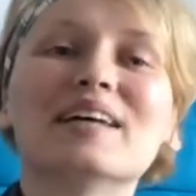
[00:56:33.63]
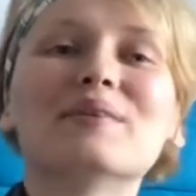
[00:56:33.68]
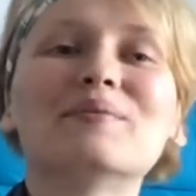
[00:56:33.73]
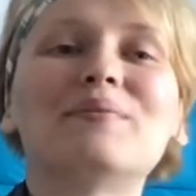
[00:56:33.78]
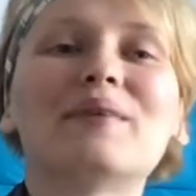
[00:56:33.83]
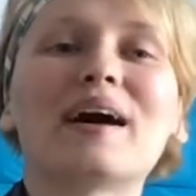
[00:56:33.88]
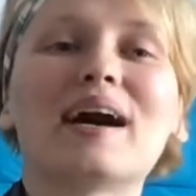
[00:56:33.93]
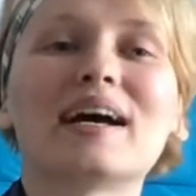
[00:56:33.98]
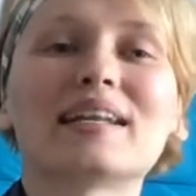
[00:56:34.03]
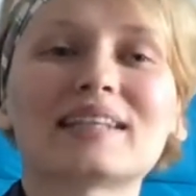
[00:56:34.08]

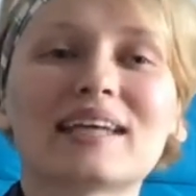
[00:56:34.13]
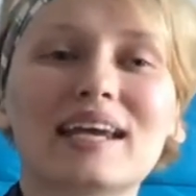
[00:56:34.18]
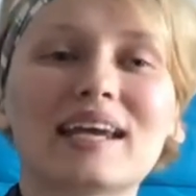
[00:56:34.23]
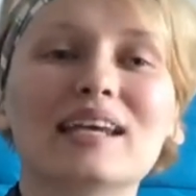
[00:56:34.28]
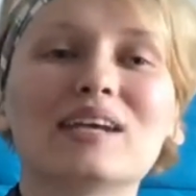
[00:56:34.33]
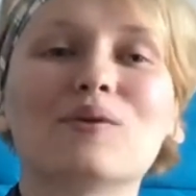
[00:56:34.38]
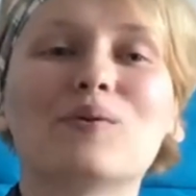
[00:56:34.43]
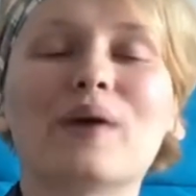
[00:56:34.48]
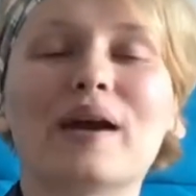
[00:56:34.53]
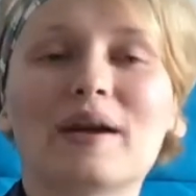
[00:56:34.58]
but
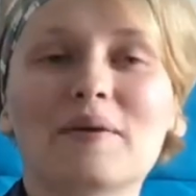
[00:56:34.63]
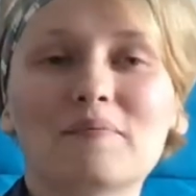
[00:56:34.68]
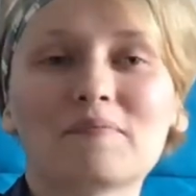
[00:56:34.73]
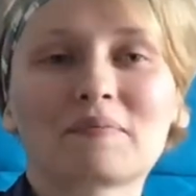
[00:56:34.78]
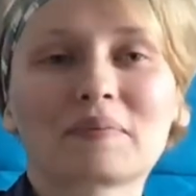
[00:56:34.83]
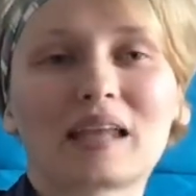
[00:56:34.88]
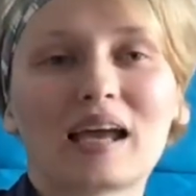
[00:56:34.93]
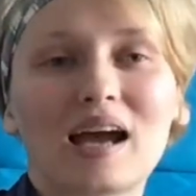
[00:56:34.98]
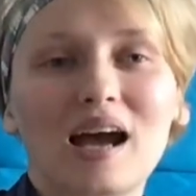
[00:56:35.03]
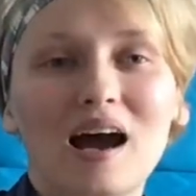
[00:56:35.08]
anyway
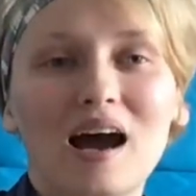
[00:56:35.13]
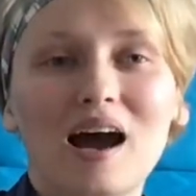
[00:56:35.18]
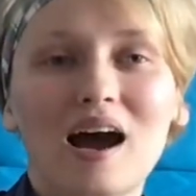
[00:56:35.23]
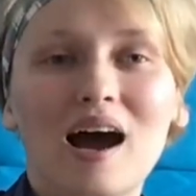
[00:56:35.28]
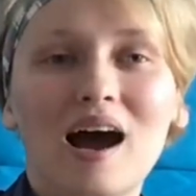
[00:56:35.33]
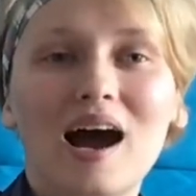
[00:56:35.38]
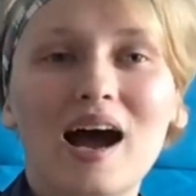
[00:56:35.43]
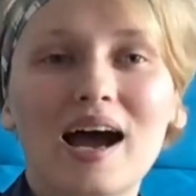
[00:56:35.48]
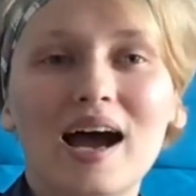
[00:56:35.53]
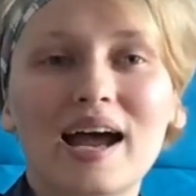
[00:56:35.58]

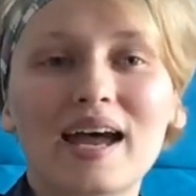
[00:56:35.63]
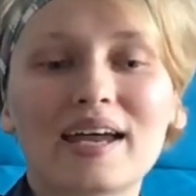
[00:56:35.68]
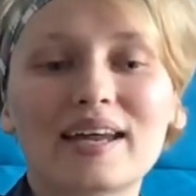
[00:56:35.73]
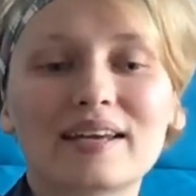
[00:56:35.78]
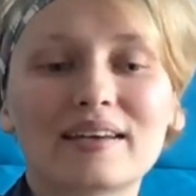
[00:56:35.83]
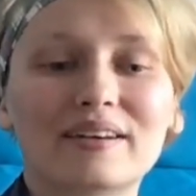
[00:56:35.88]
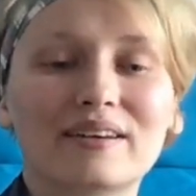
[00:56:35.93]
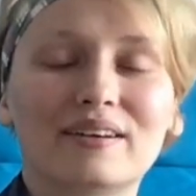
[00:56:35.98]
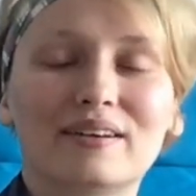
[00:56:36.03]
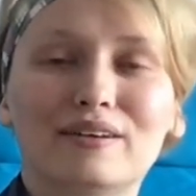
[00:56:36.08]

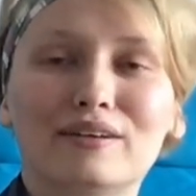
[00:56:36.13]
I